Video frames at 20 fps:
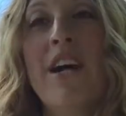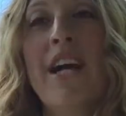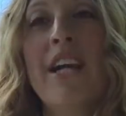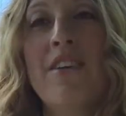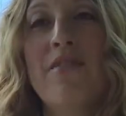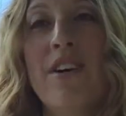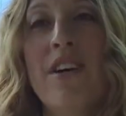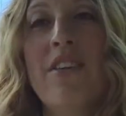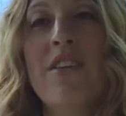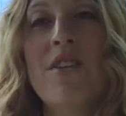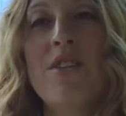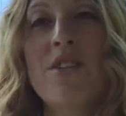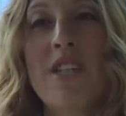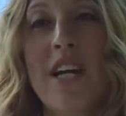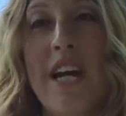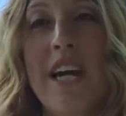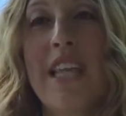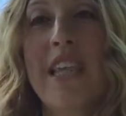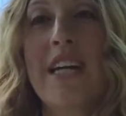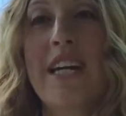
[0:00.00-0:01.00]
kind of on the
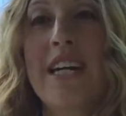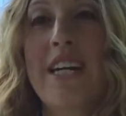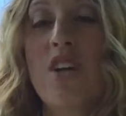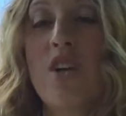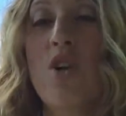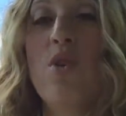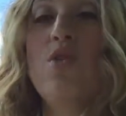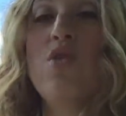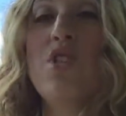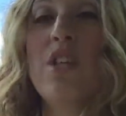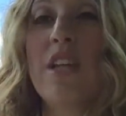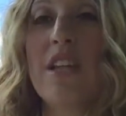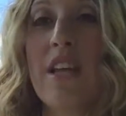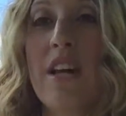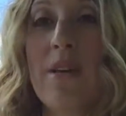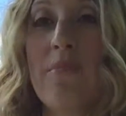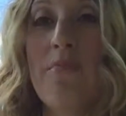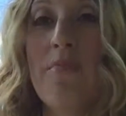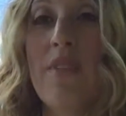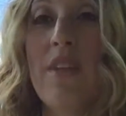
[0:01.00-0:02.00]
sideline coaching
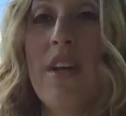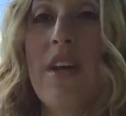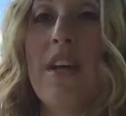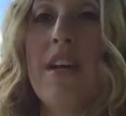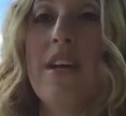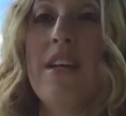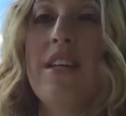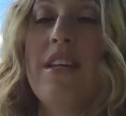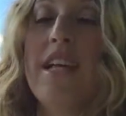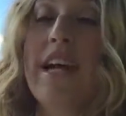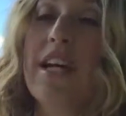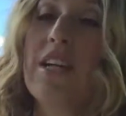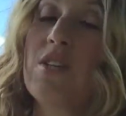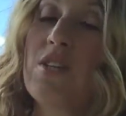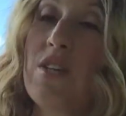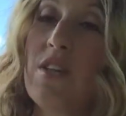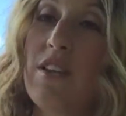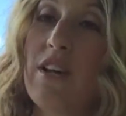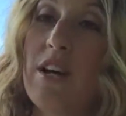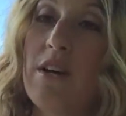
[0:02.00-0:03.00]
them, next
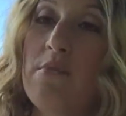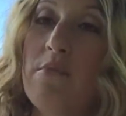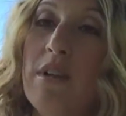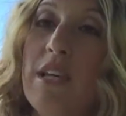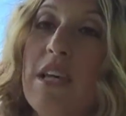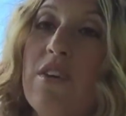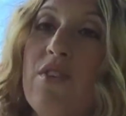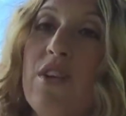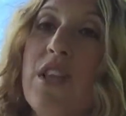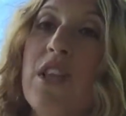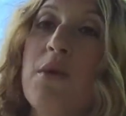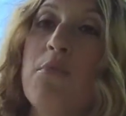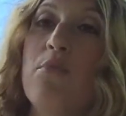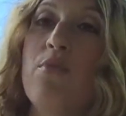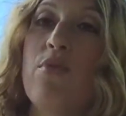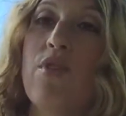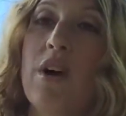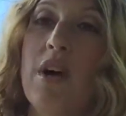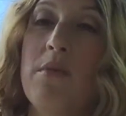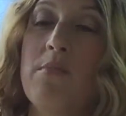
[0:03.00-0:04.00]
to them, giving them
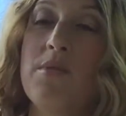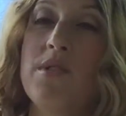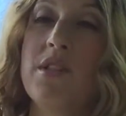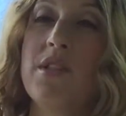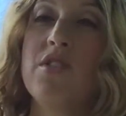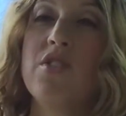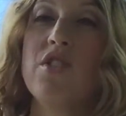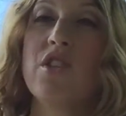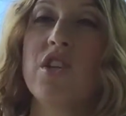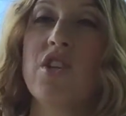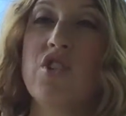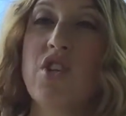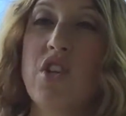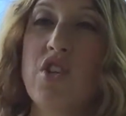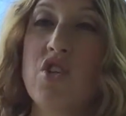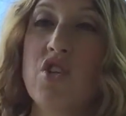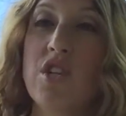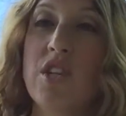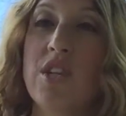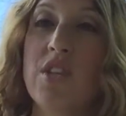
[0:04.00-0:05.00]
prompts and
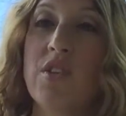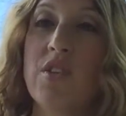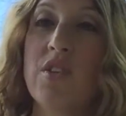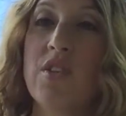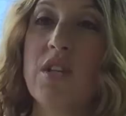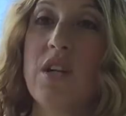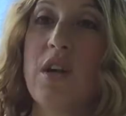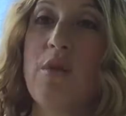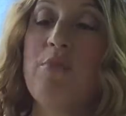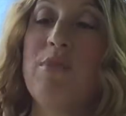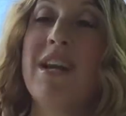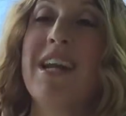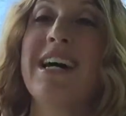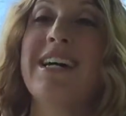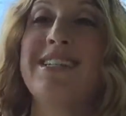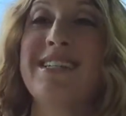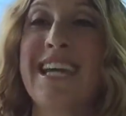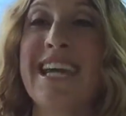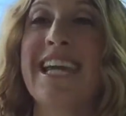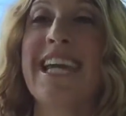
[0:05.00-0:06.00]
suggestions, but
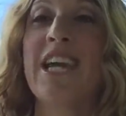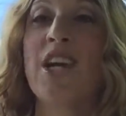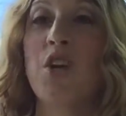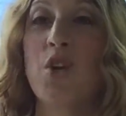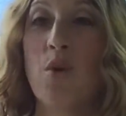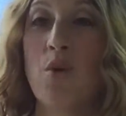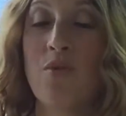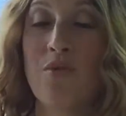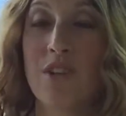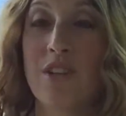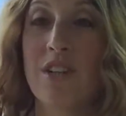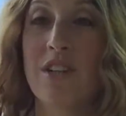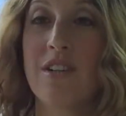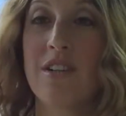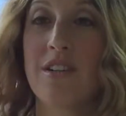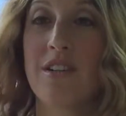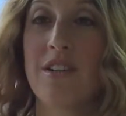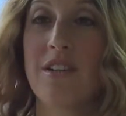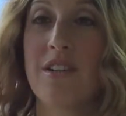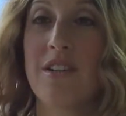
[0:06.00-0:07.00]
not taking it over.
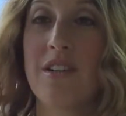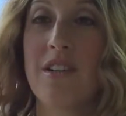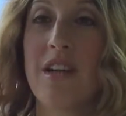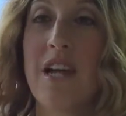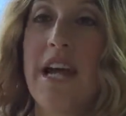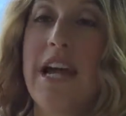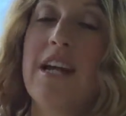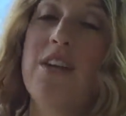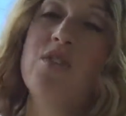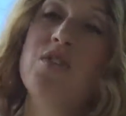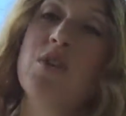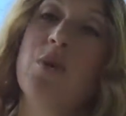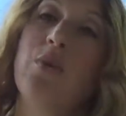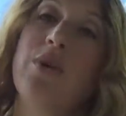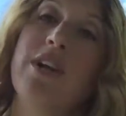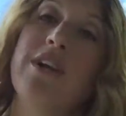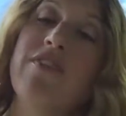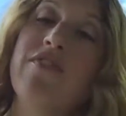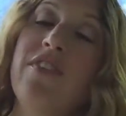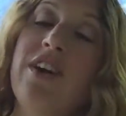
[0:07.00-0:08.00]
And so what
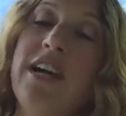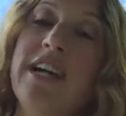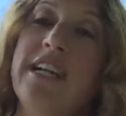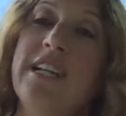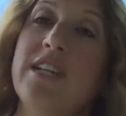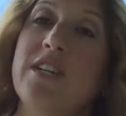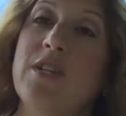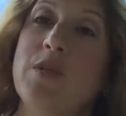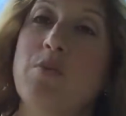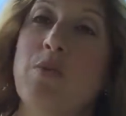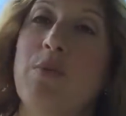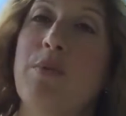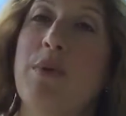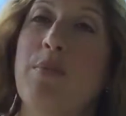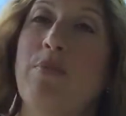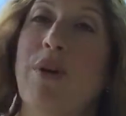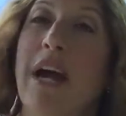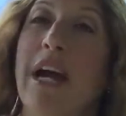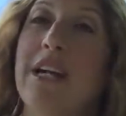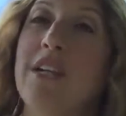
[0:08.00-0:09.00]
I find is when we
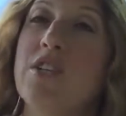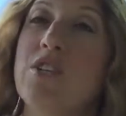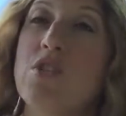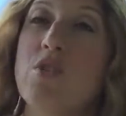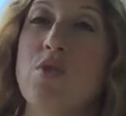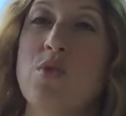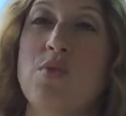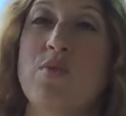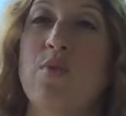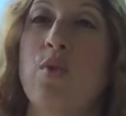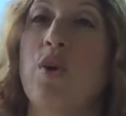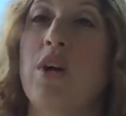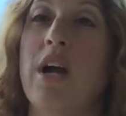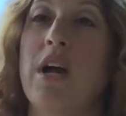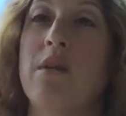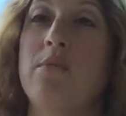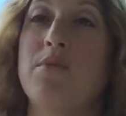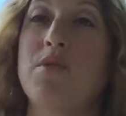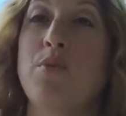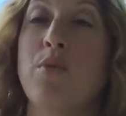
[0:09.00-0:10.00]
practice those
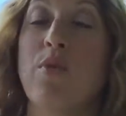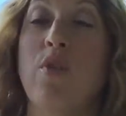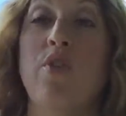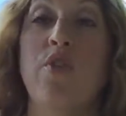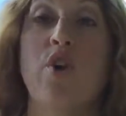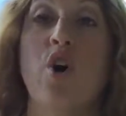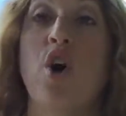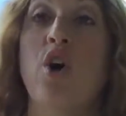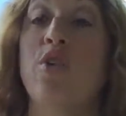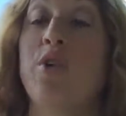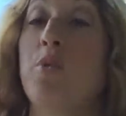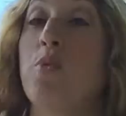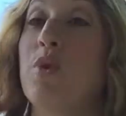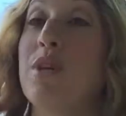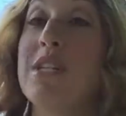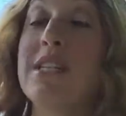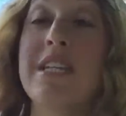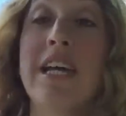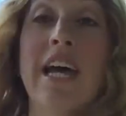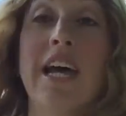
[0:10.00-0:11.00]
4Ms, whether they're all in
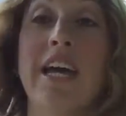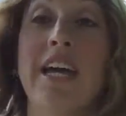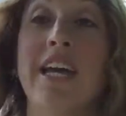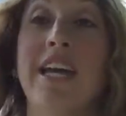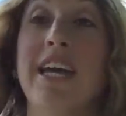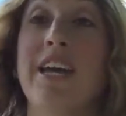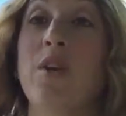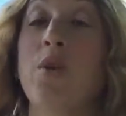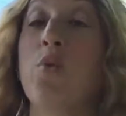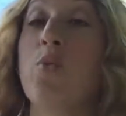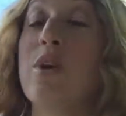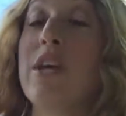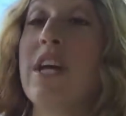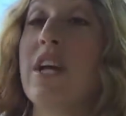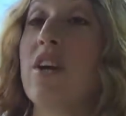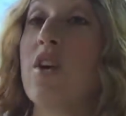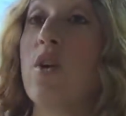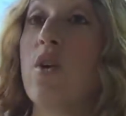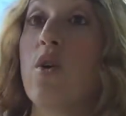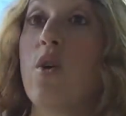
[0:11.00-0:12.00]
one day, in a week,
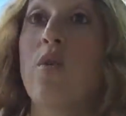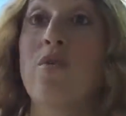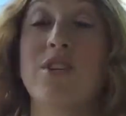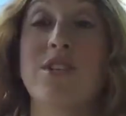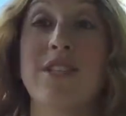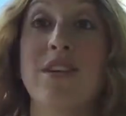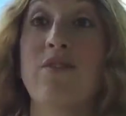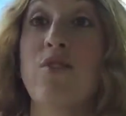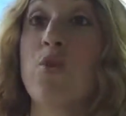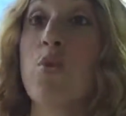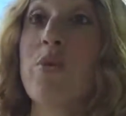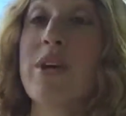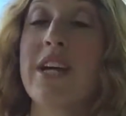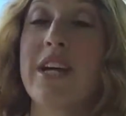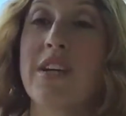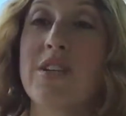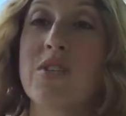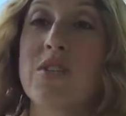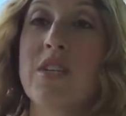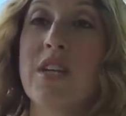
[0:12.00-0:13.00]
over several
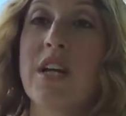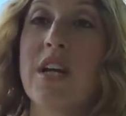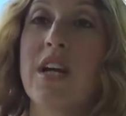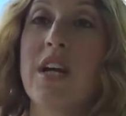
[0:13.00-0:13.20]
weeks,